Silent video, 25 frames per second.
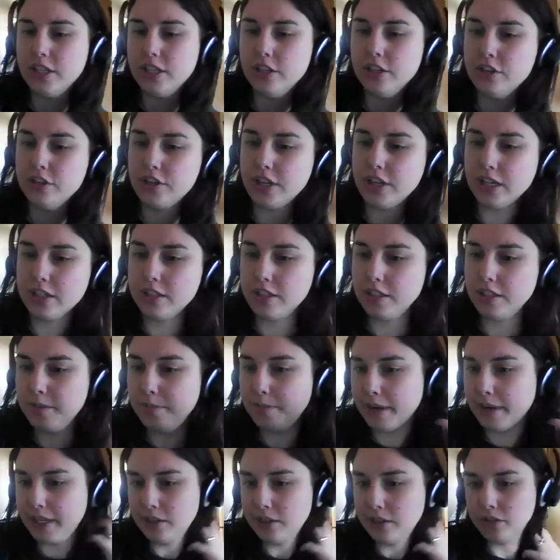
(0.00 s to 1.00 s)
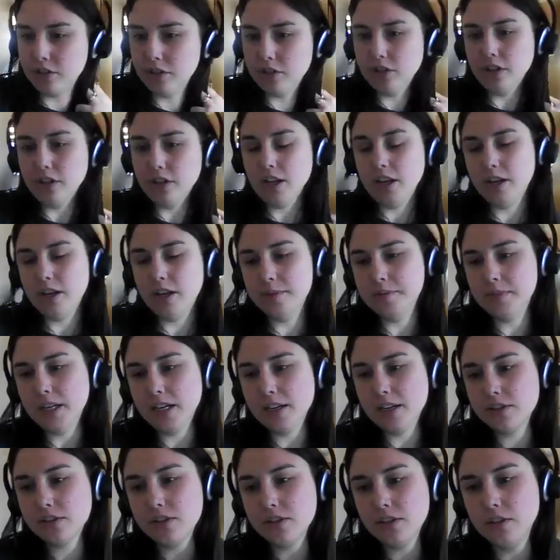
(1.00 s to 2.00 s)
to interject here, Michael let
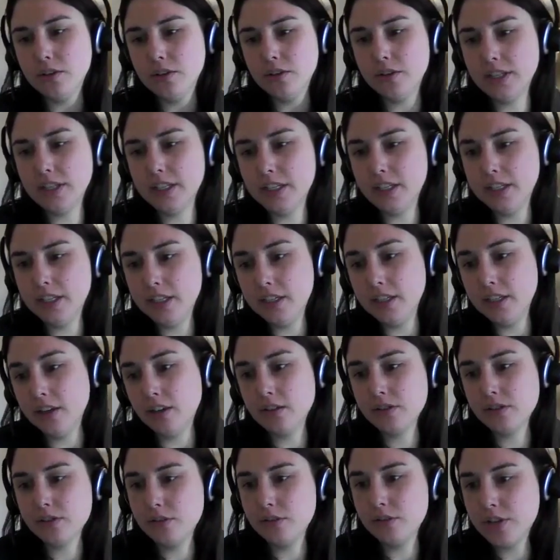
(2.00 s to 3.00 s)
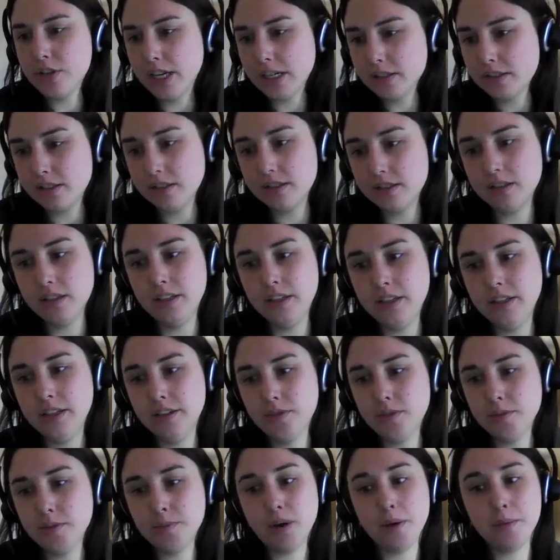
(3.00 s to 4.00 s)
us know that he also checks to see if
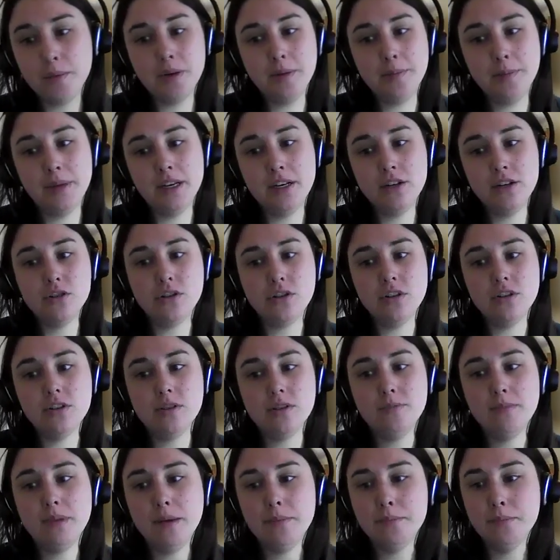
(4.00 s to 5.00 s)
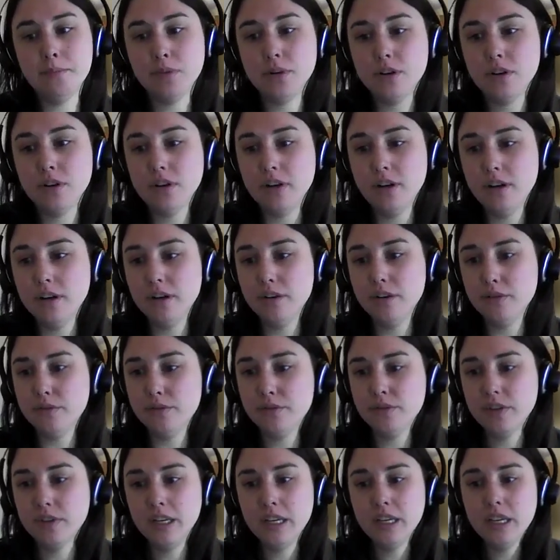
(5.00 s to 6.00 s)
the property manager is a member of
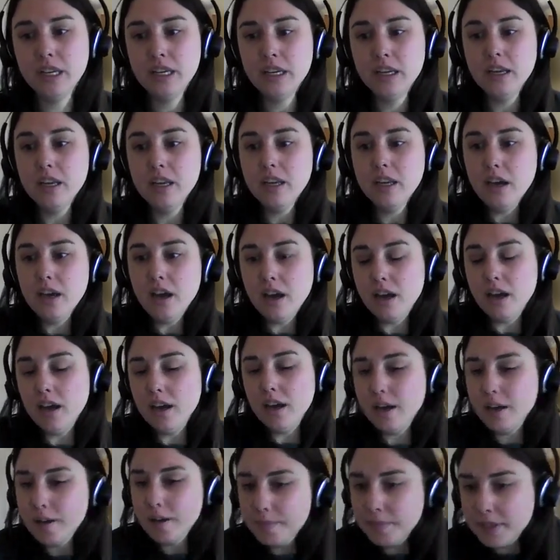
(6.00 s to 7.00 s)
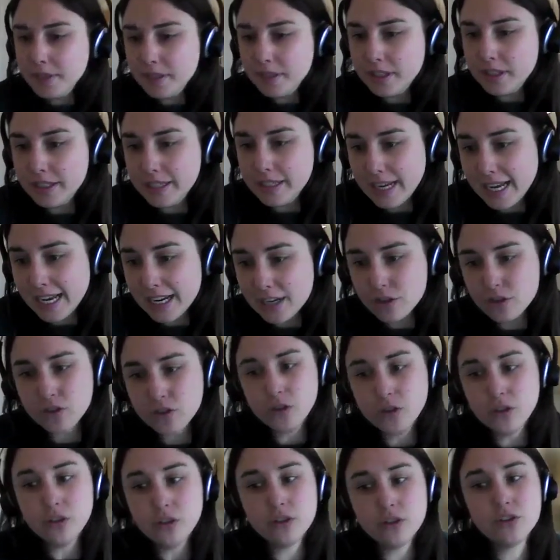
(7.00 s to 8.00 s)
the
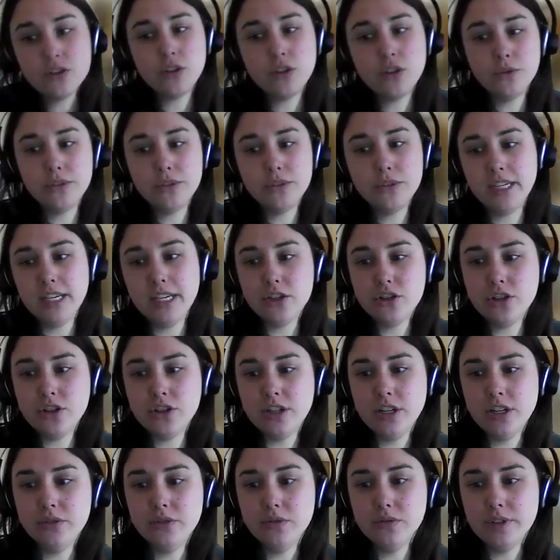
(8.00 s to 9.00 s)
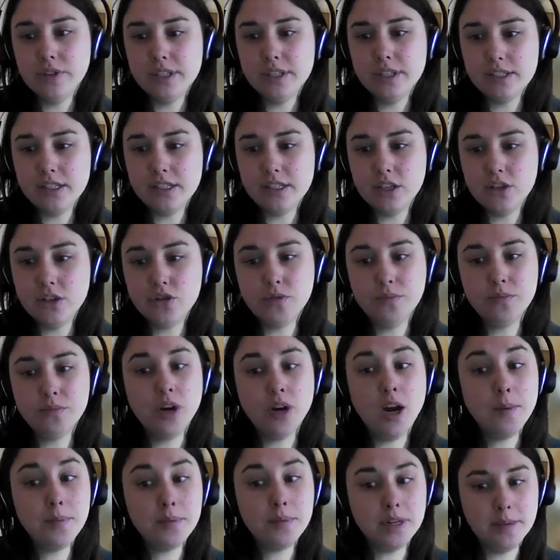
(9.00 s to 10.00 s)
National Association of Residential
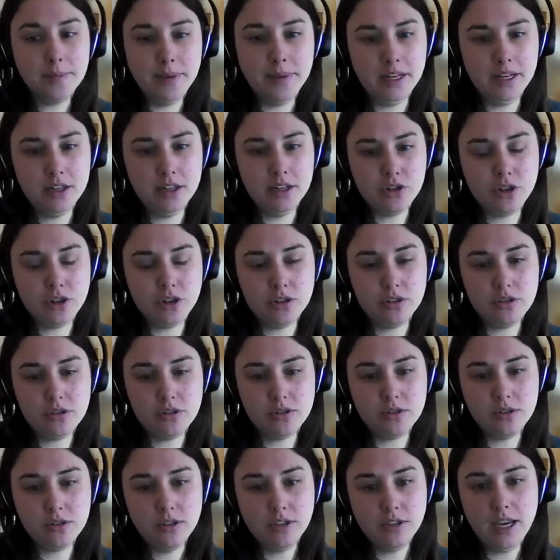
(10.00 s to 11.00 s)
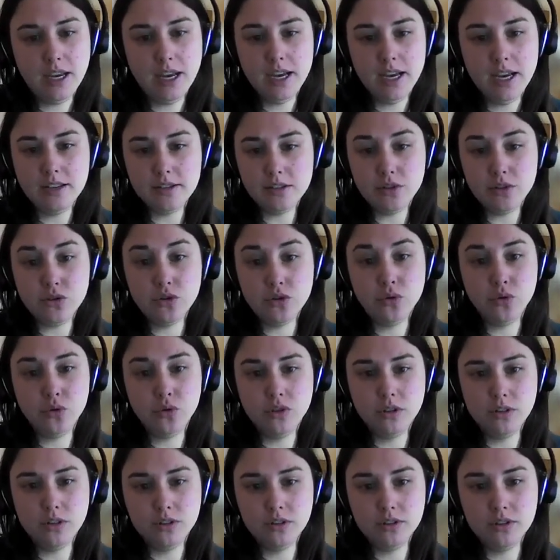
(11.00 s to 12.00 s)
Property Managers as a
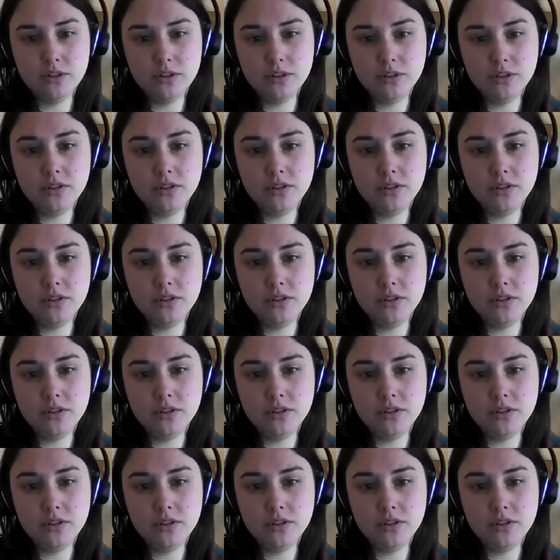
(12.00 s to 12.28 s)
tool.